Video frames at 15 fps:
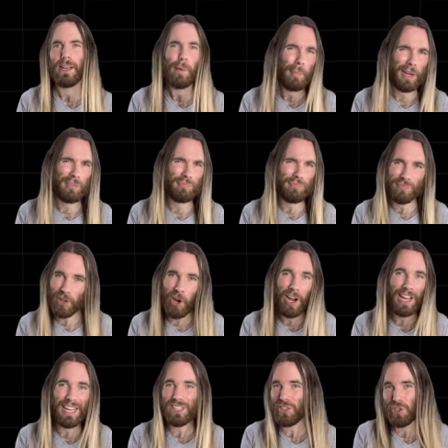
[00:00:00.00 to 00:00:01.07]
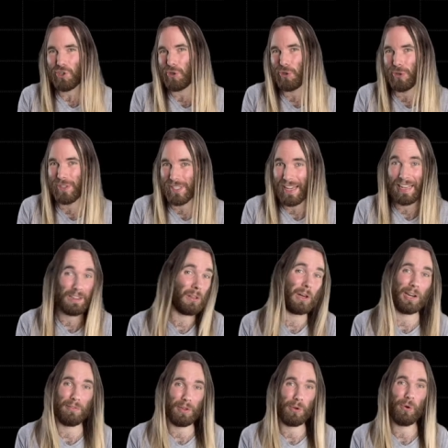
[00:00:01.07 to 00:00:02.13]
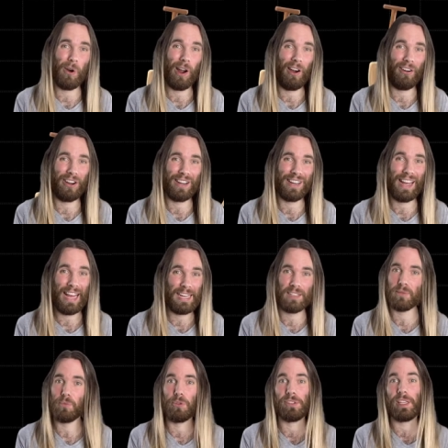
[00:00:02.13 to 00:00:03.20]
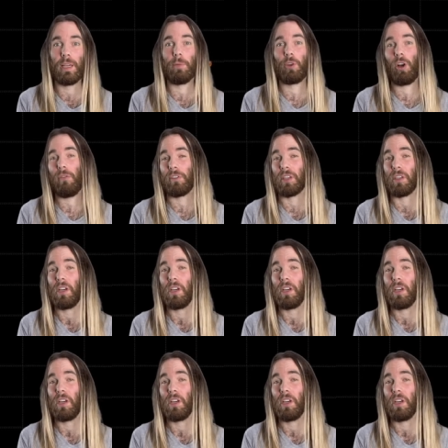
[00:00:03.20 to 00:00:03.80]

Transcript: But I had to choose a line of inquiry, and Museum Coffee